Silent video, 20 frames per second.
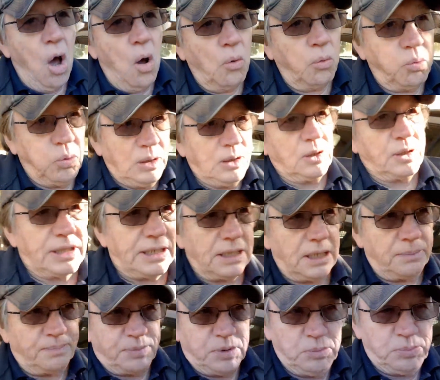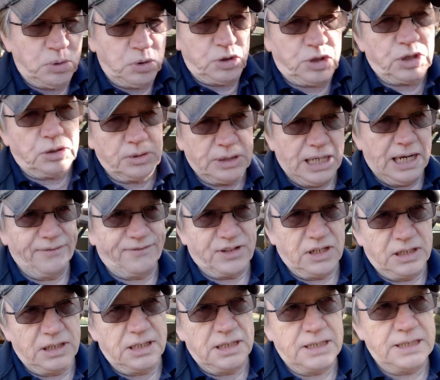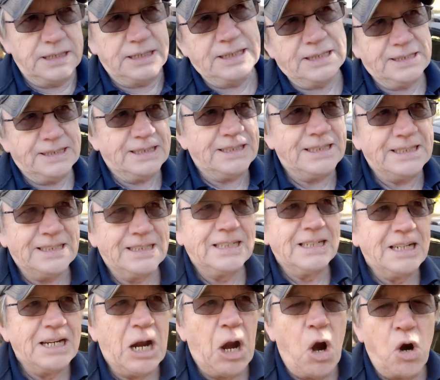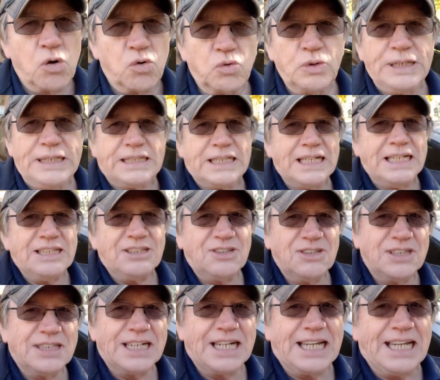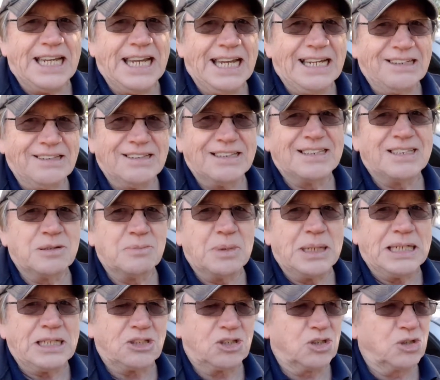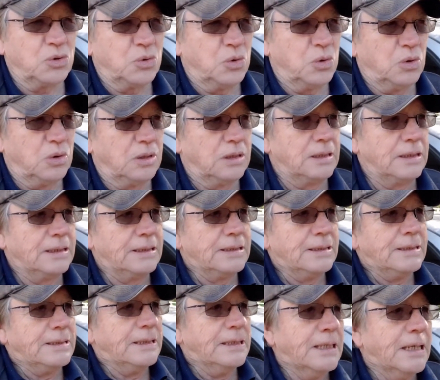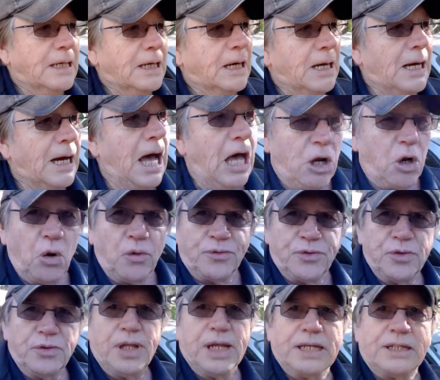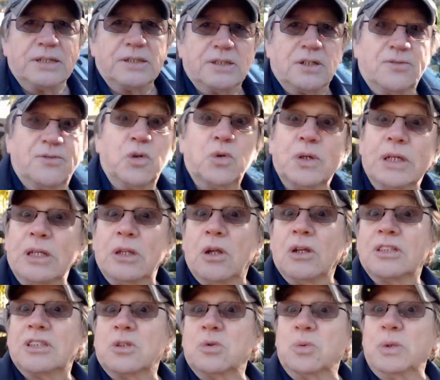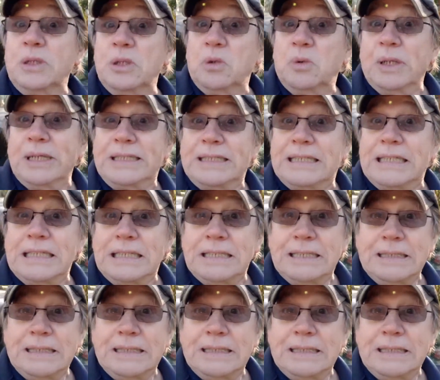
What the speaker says: When I get up the bush, I'm going to have to retension it again just to make sure. And I'll do that because I've already lost a wheel once.